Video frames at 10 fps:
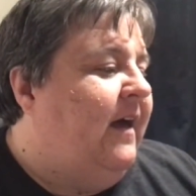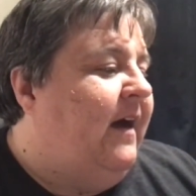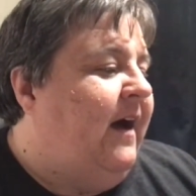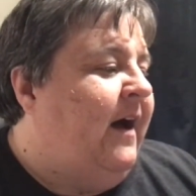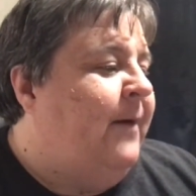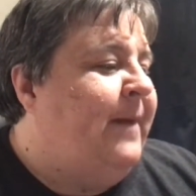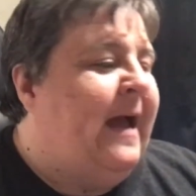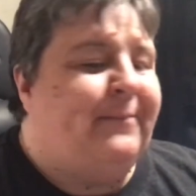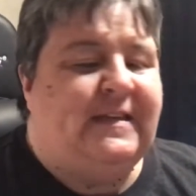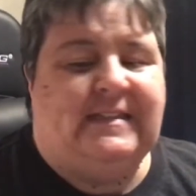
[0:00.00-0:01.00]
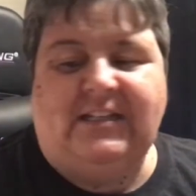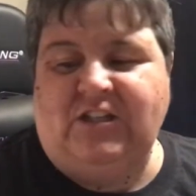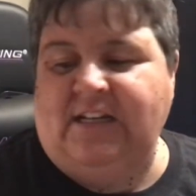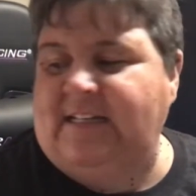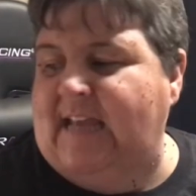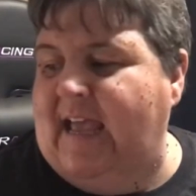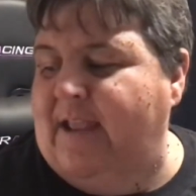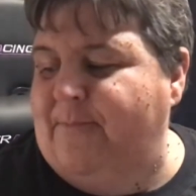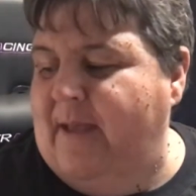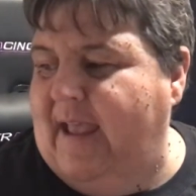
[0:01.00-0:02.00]
happy stitching
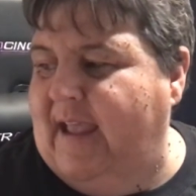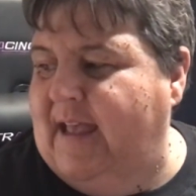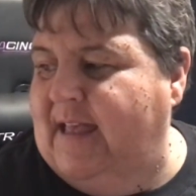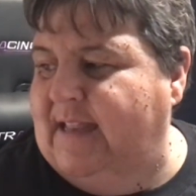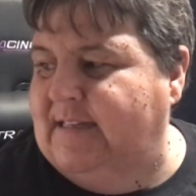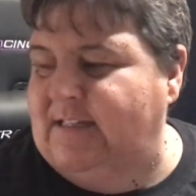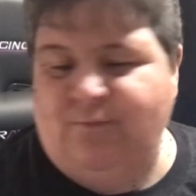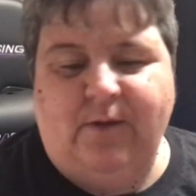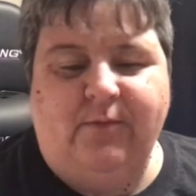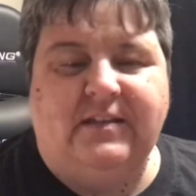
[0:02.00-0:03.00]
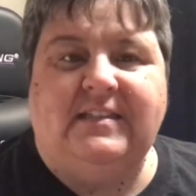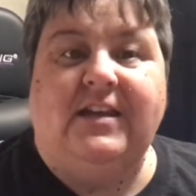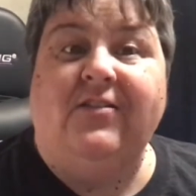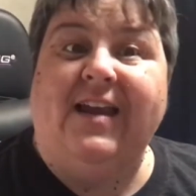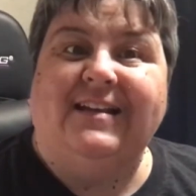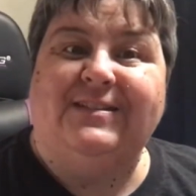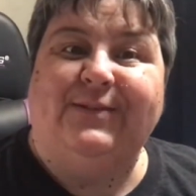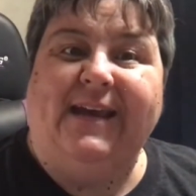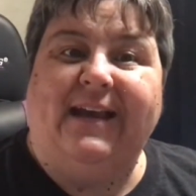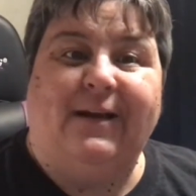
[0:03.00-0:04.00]
time, and we will see you next
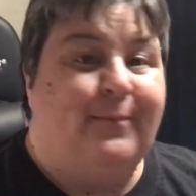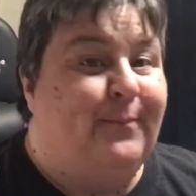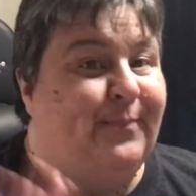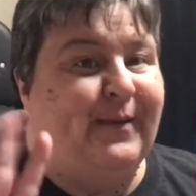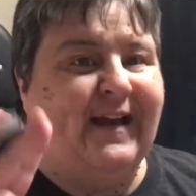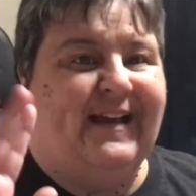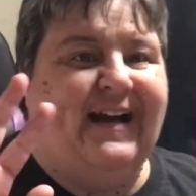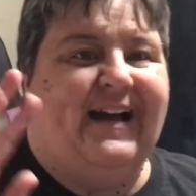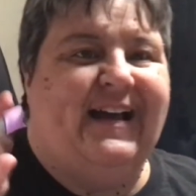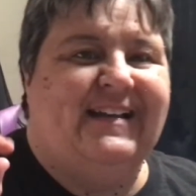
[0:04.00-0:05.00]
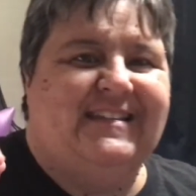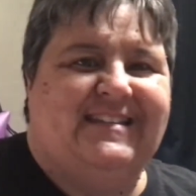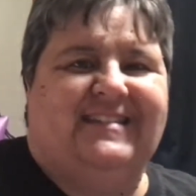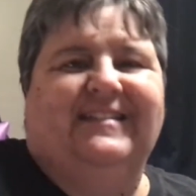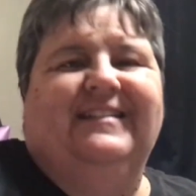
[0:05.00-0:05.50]
week. Bye, guys.